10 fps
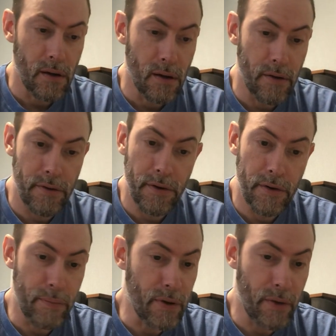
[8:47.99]

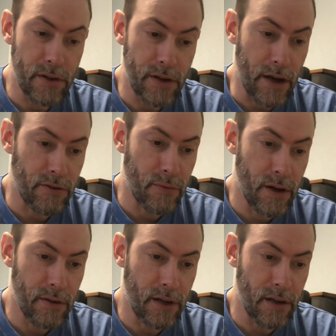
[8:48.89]
Another BYG
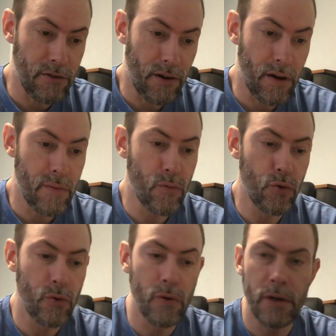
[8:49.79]
Actuel, Don Cherry
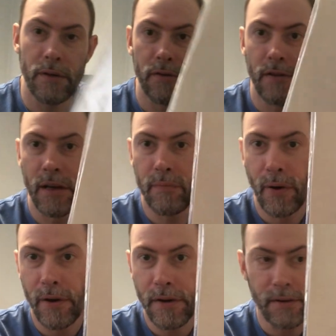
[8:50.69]
Moo, second
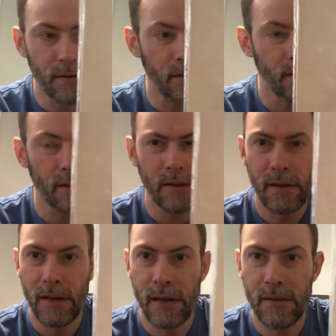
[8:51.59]
part.
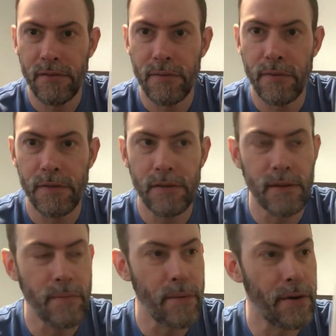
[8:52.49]
I got this from a
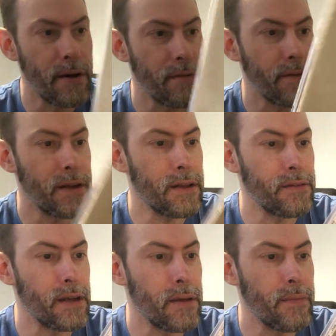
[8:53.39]
VC member, and I forget his
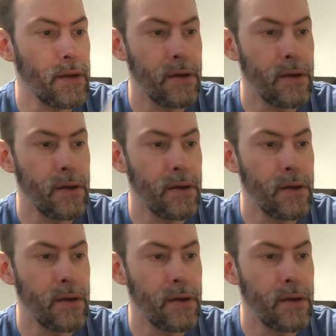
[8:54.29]
name.